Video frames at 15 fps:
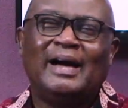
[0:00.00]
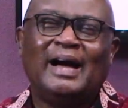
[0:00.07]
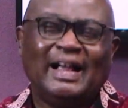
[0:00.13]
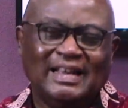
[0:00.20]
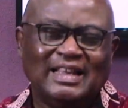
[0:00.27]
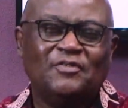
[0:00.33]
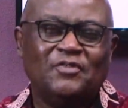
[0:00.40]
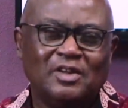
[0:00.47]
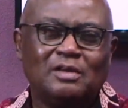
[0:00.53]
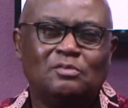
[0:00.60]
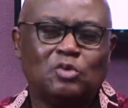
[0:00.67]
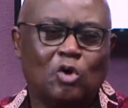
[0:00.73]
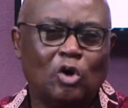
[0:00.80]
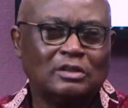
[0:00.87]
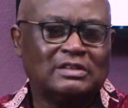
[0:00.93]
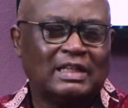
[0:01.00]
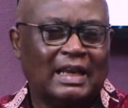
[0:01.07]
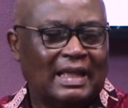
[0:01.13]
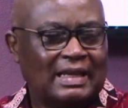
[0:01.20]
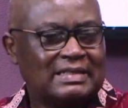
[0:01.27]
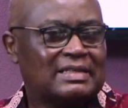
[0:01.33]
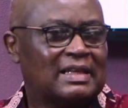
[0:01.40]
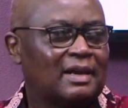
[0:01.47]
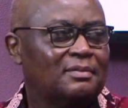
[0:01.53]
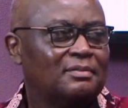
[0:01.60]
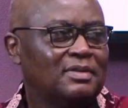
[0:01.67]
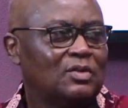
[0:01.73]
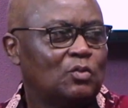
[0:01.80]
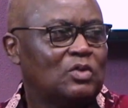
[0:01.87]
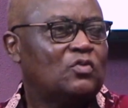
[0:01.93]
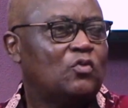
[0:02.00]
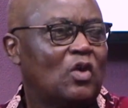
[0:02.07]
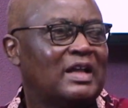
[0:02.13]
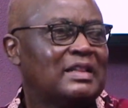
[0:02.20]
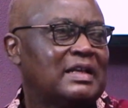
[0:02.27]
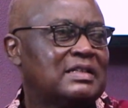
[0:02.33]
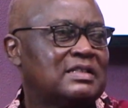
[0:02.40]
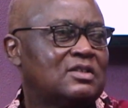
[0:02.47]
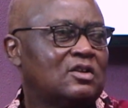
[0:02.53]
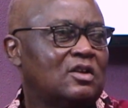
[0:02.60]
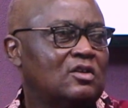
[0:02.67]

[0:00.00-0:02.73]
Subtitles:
and because the last time with 4 others,